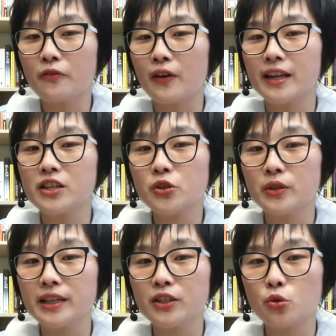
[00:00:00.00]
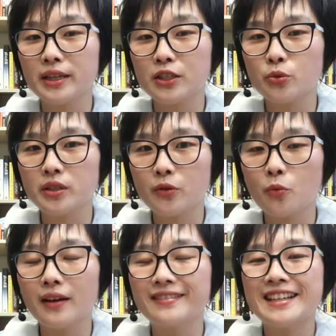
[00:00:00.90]
the financial year
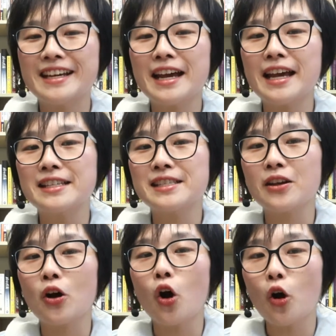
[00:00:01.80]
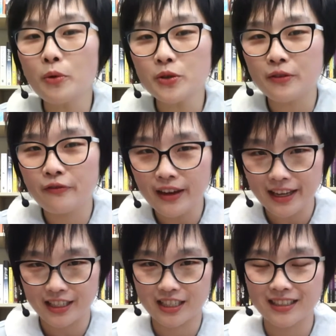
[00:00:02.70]
2021 is almost
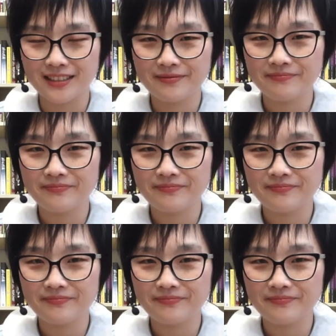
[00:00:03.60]
finished.